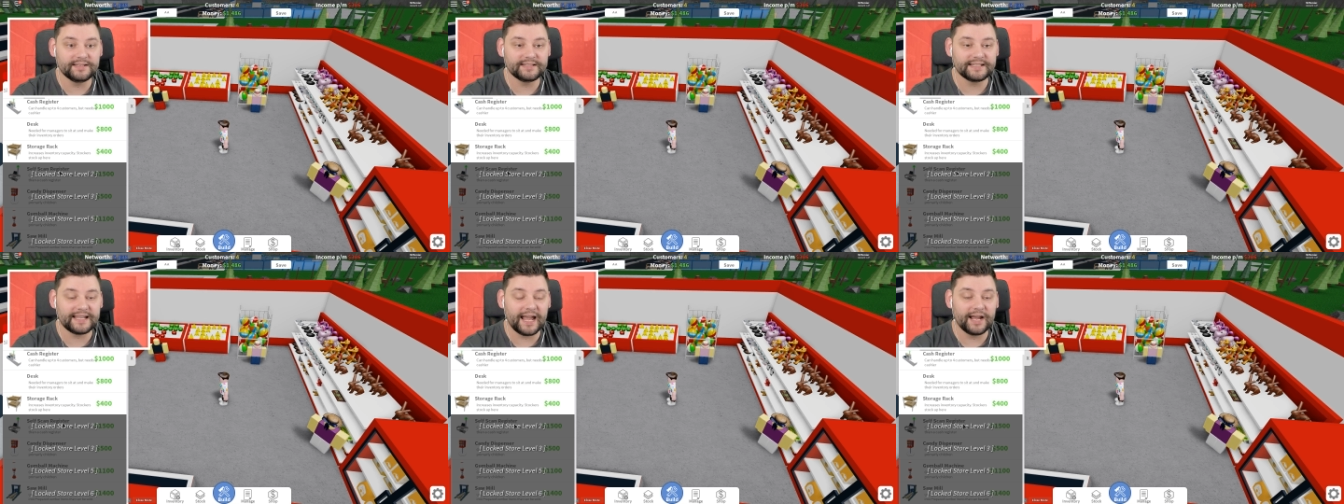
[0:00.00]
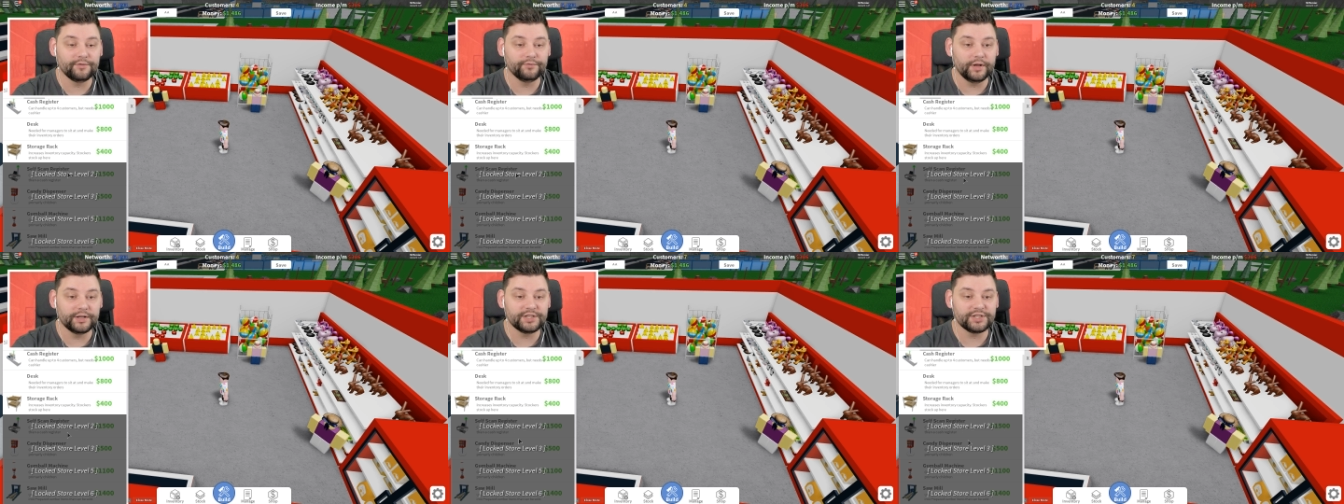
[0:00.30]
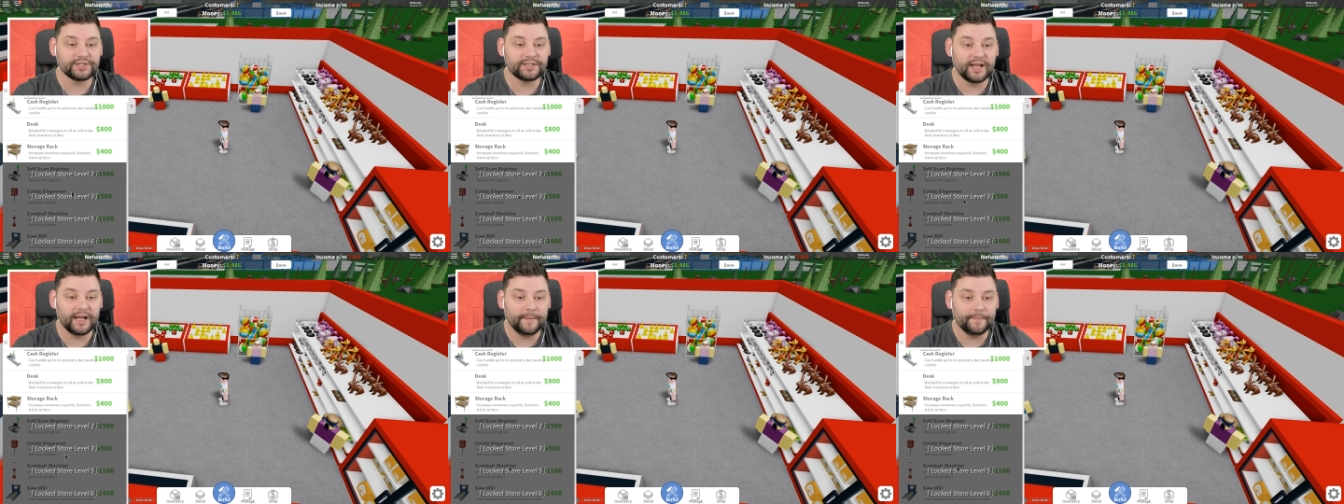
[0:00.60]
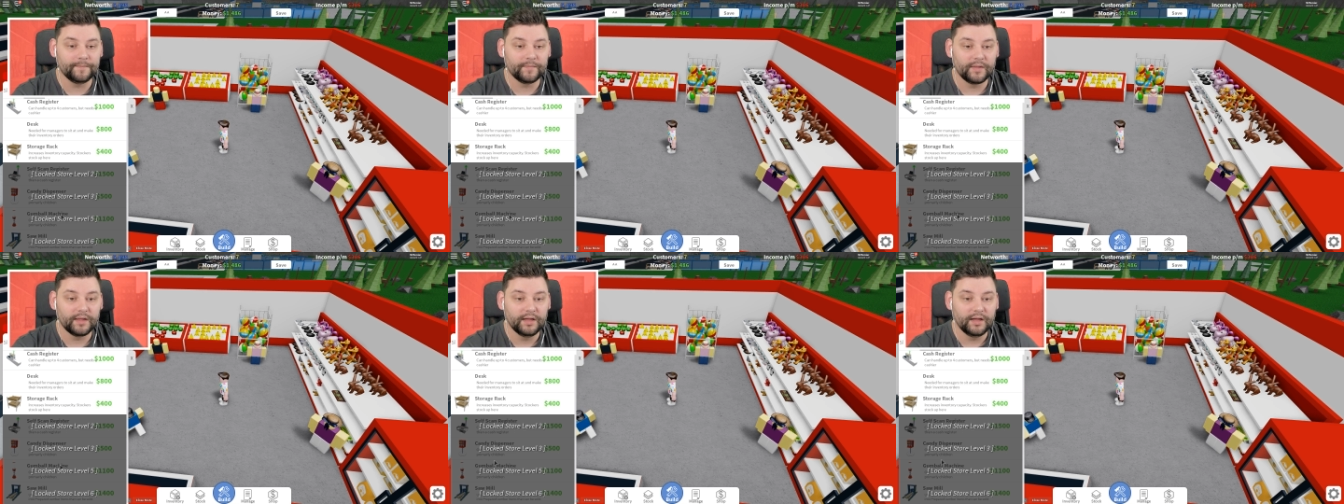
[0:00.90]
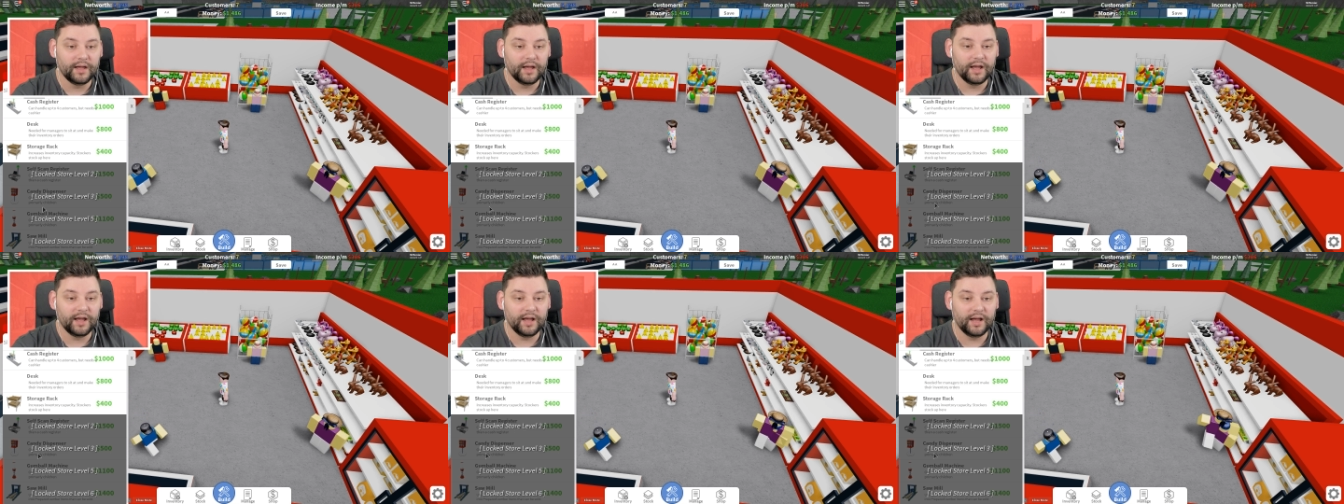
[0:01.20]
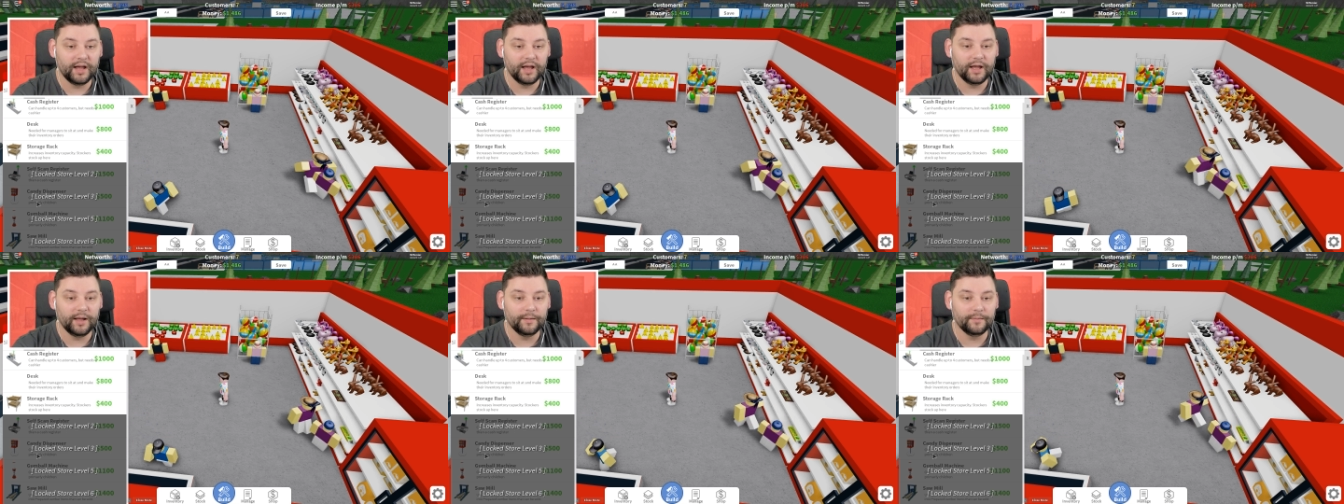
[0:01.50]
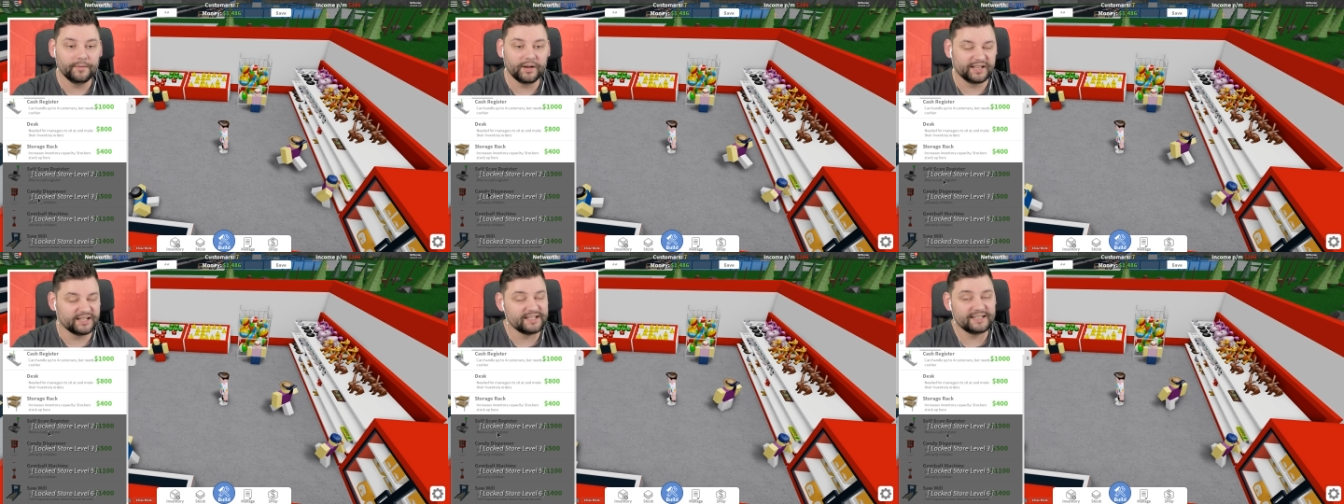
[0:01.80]
scan register,
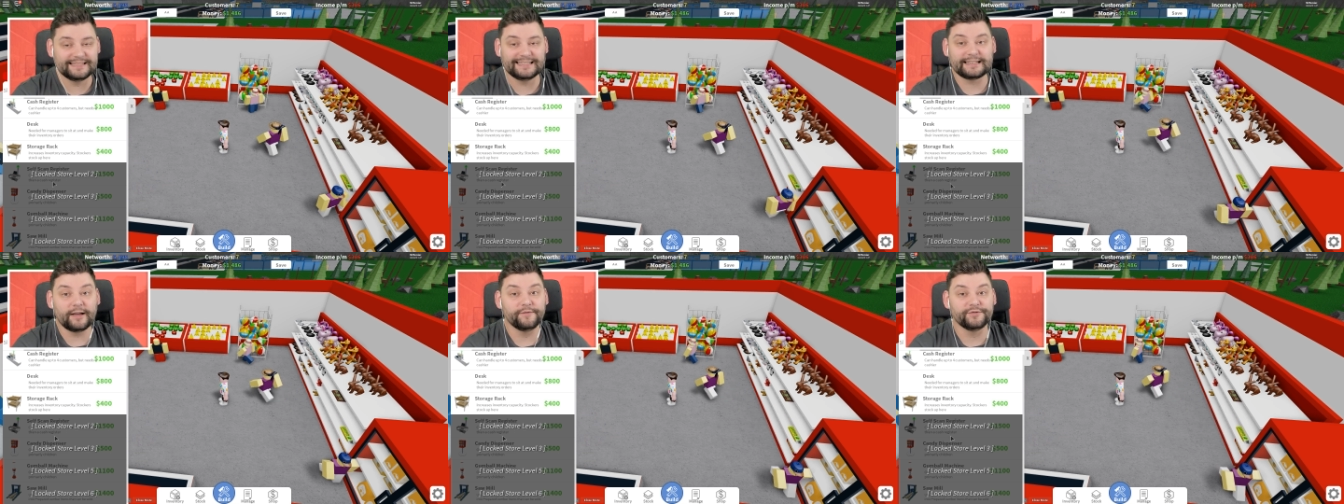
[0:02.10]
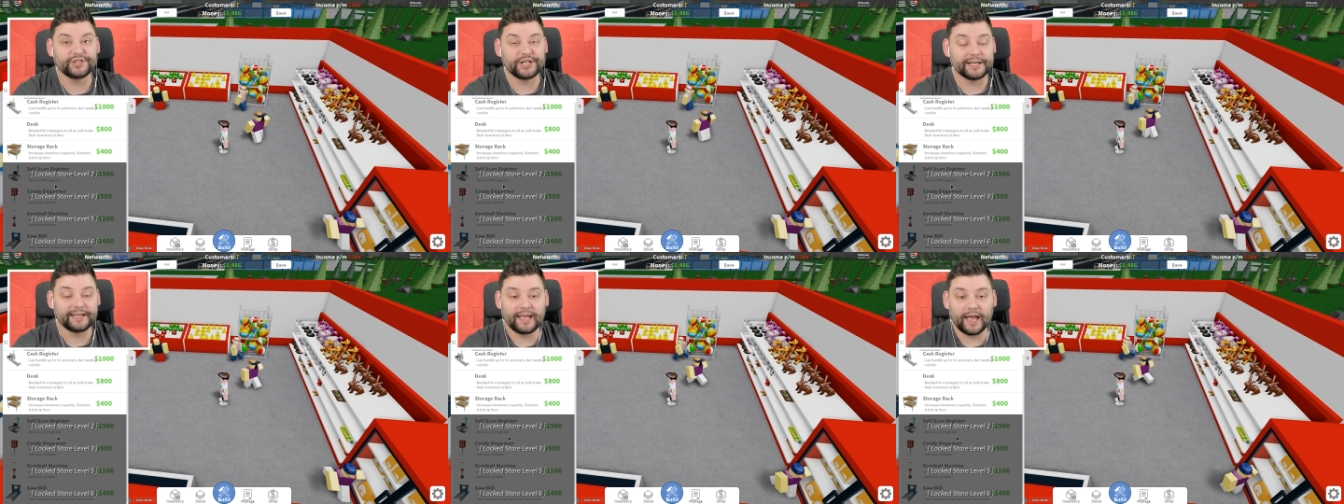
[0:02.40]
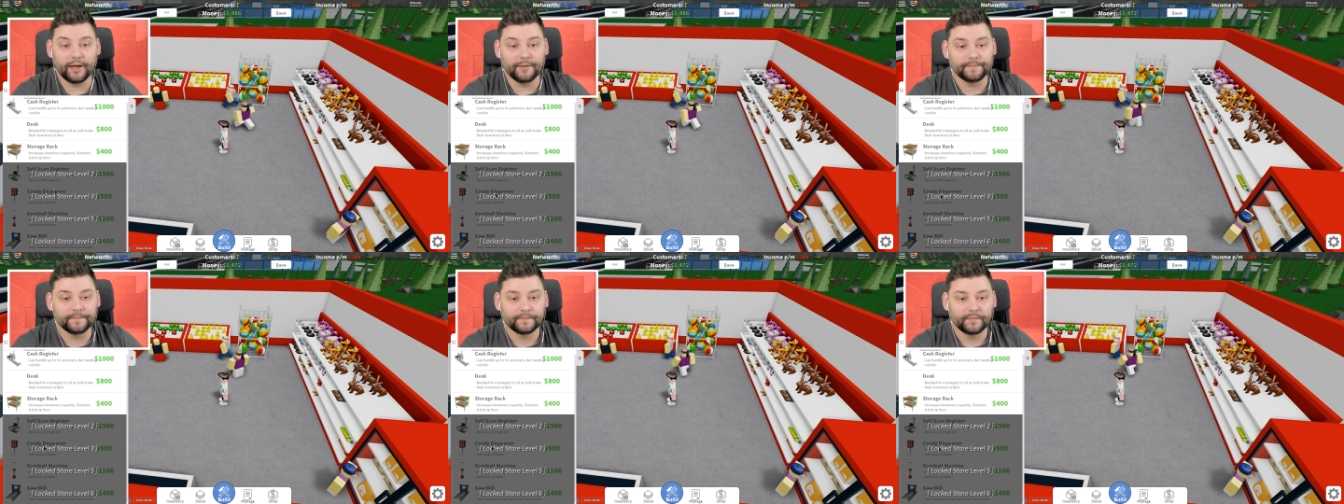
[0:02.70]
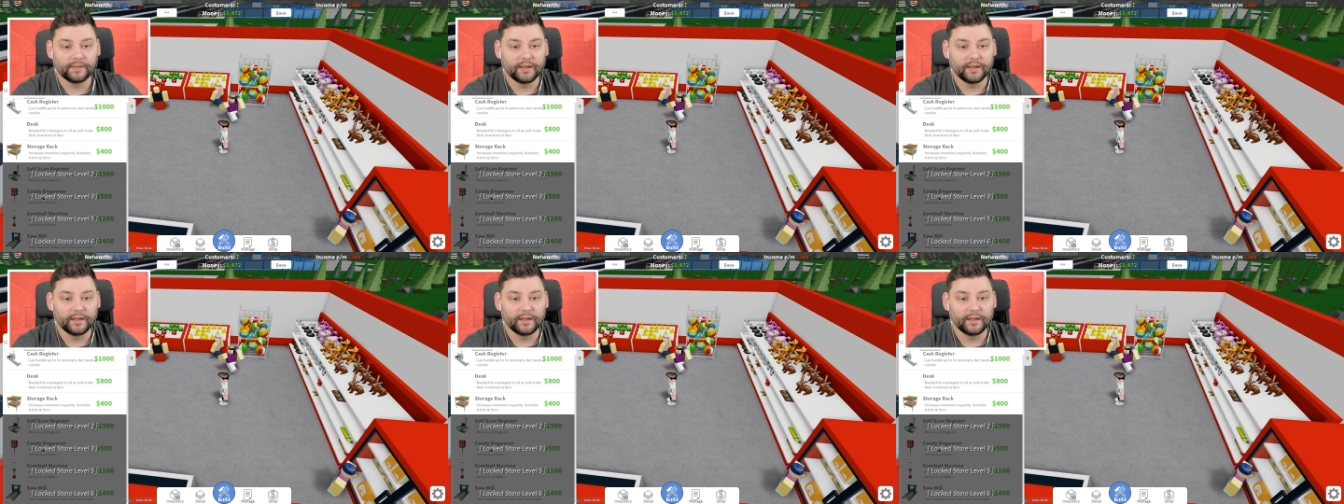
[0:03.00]
um, like a self checkout.